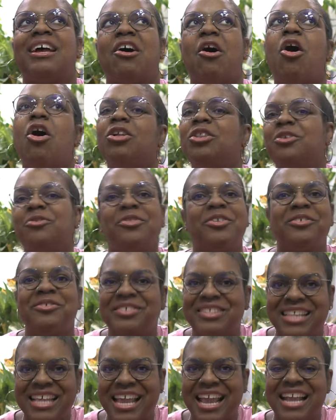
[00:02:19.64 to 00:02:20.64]
all of
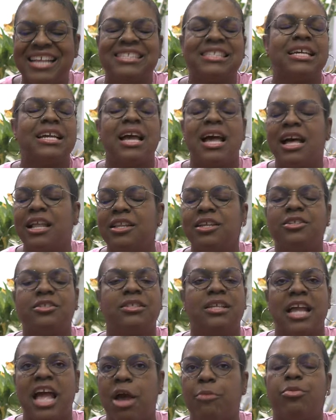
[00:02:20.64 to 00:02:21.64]
those things, the
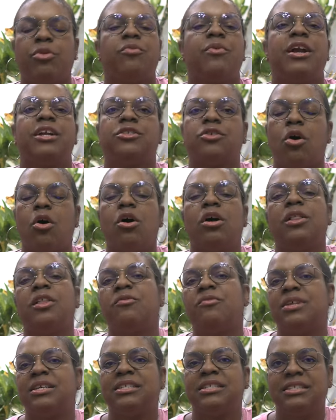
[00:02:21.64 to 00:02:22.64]
colors, the copyrights, all
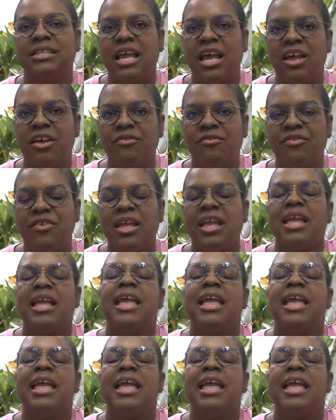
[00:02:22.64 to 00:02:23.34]
of the stuff